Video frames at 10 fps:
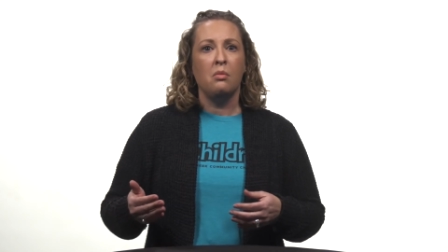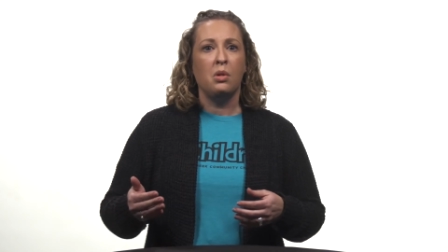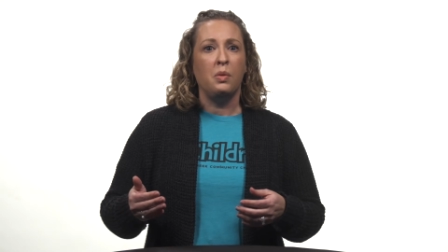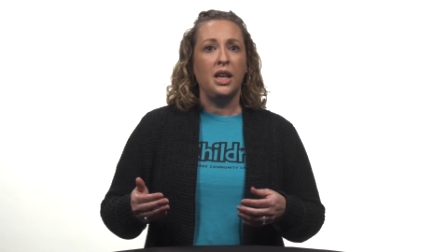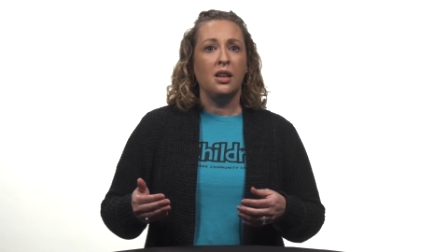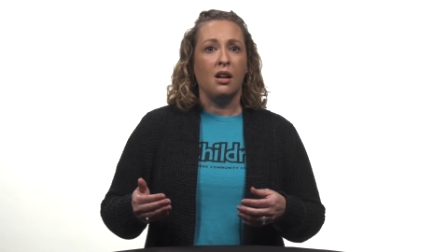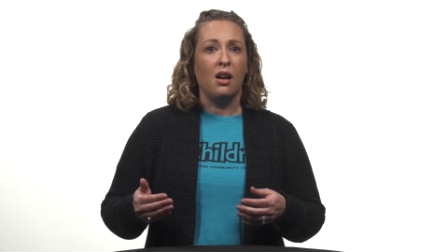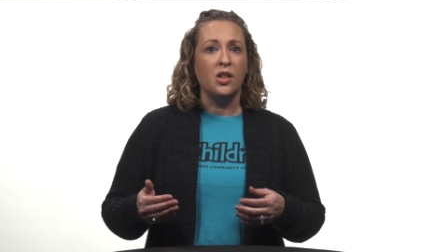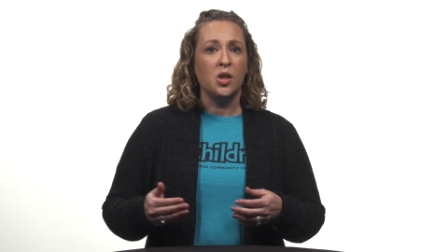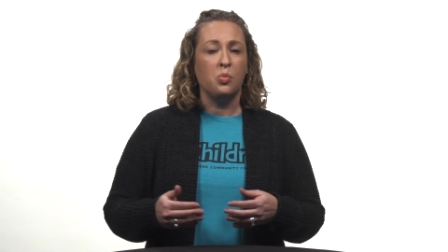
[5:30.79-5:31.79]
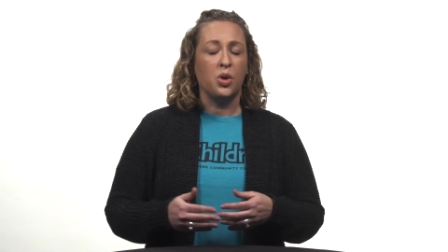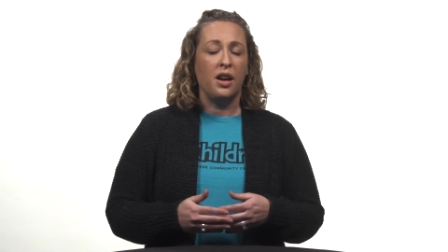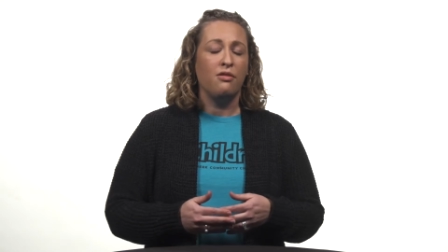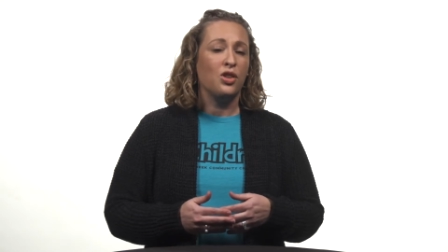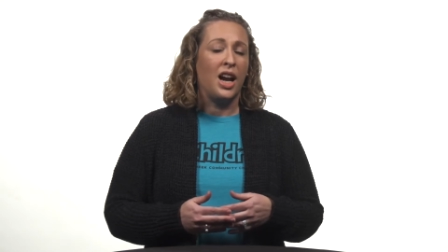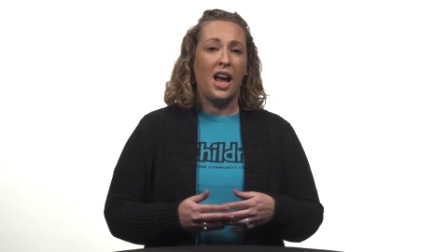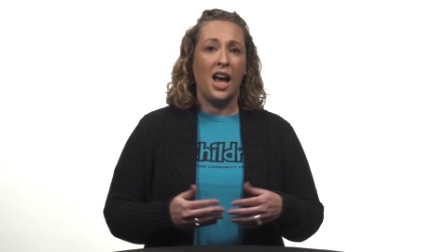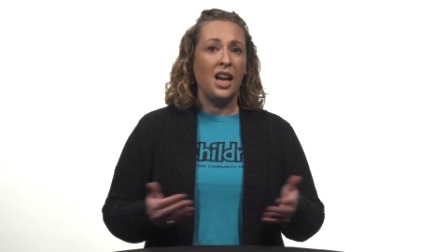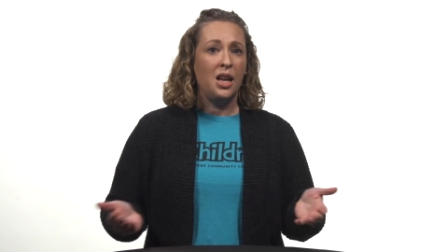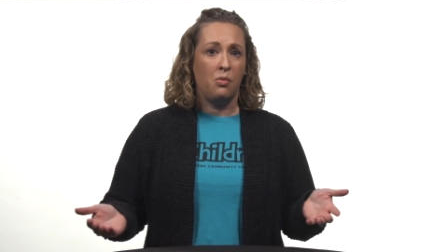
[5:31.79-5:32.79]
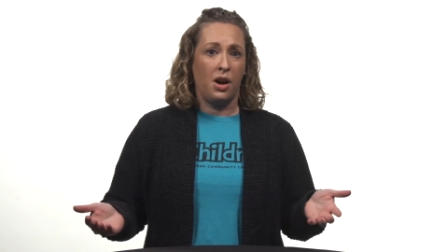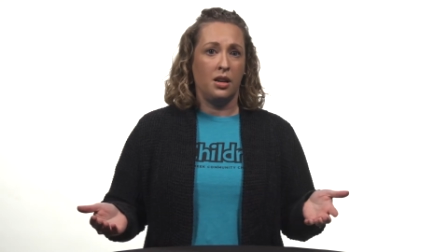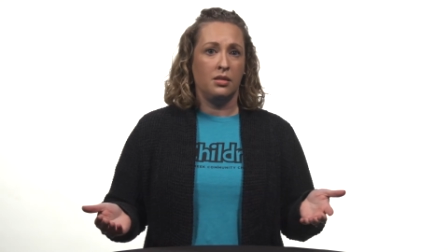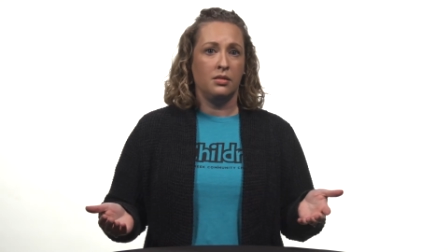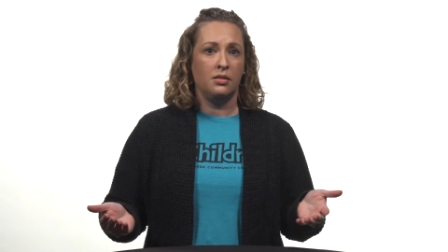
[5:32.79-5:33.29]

but we can also pray for anyone.